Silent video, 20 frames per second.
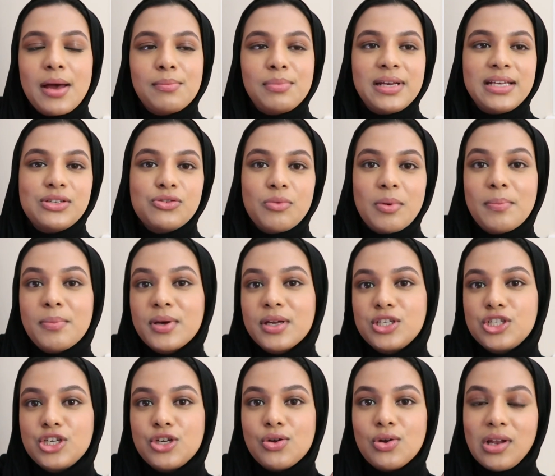Please remember
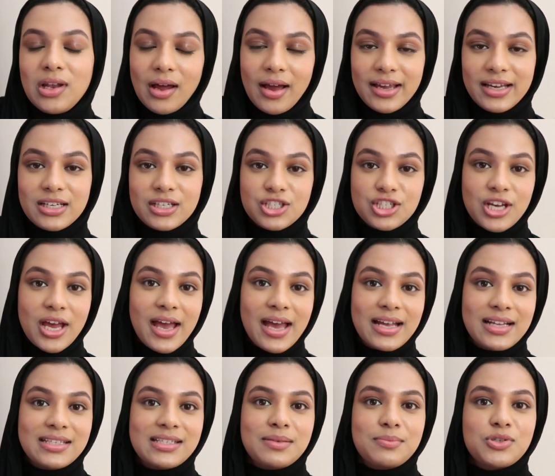to like, share
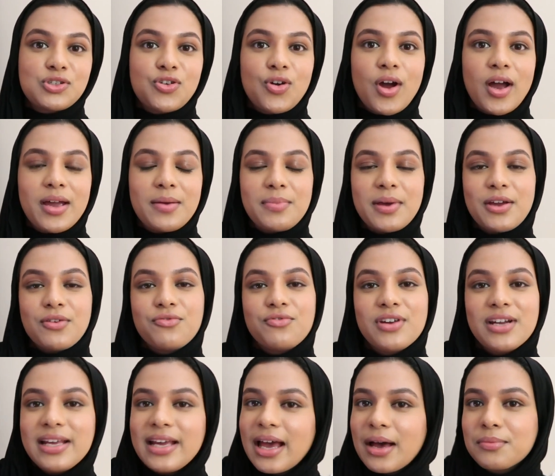and subscribe. It
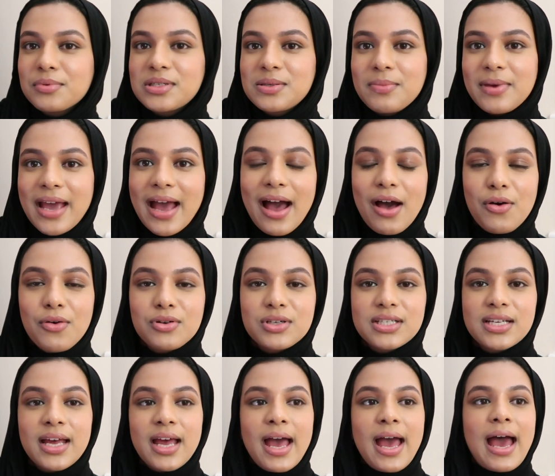really helps me
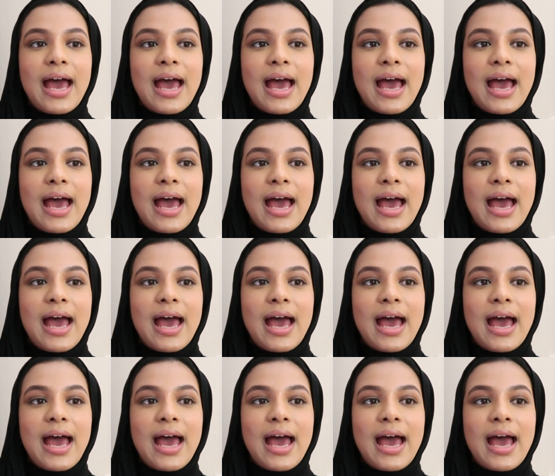out.